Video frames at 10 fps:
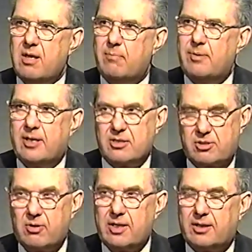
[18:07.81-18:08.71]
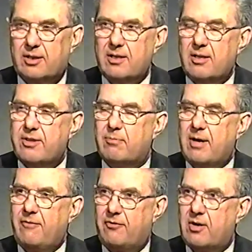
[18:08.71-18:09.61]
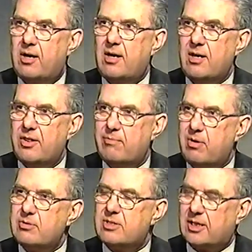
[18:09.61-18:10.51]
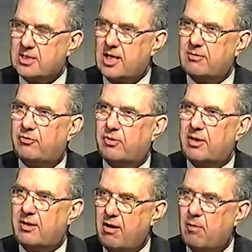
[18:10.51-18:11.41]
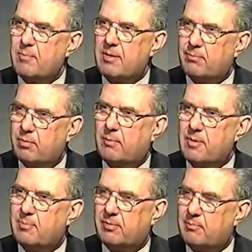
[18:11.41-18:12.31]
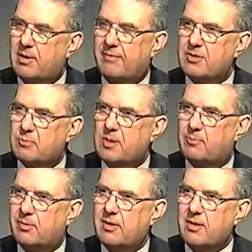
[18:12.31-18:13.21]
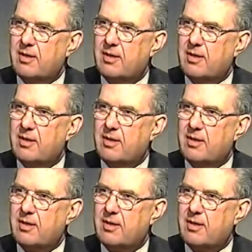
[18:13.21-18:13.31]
But historically, they're by far the most successful at helping poor people and impoverished people.